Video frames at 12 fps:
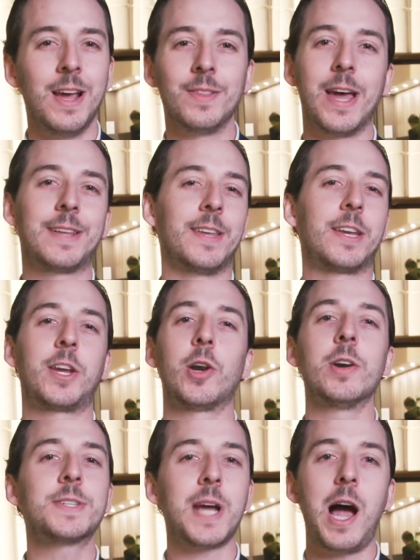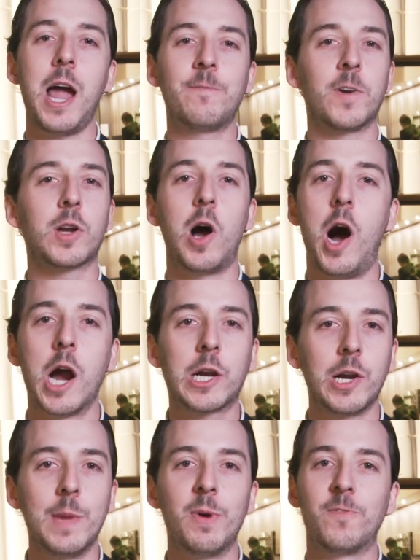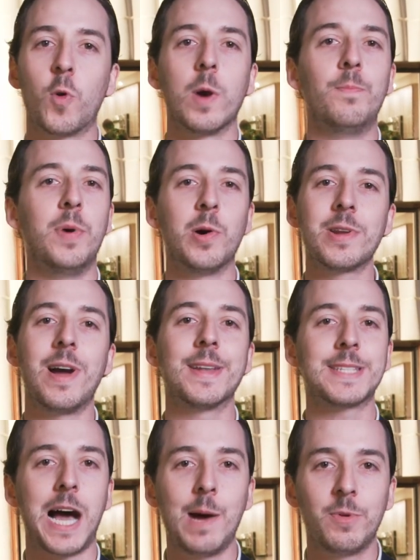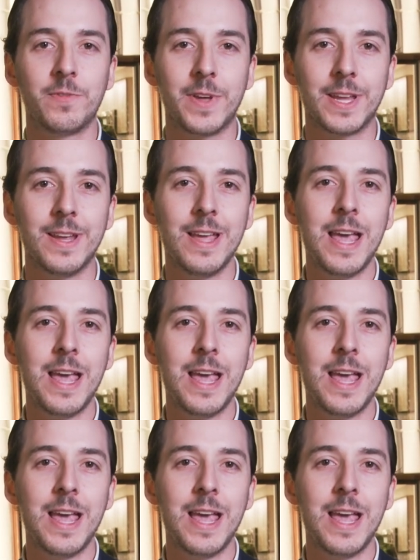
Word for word: like the cure time for concrete before building on top of it,